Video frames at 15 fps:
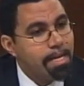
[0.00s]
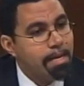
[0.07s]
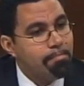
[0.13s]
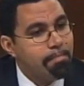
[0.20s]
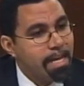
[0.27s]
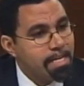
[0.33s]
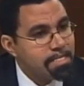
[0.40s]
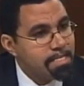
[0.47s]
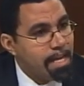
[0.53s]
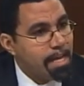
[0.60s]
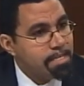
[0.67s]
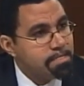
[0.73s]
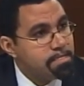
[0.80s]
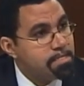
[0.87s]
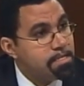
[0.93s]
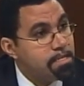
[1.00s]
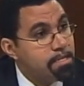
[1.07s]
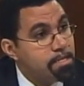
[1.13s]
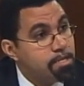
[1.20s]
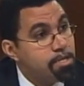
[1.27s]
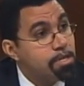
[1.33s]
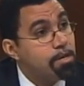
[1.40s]
it makes sense
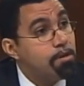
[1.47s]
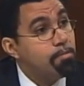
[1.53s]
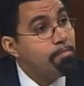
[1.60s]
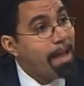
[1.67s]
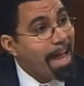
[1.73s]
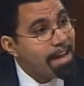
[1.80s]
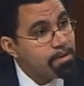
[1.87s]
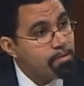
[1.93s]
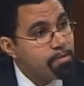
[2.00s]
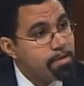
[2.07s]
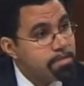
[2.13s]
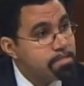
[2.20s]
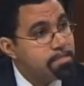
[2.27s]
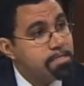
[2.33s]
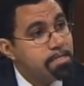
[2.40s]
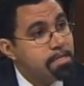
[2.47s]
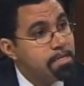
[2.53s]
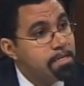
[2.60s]
to go backwards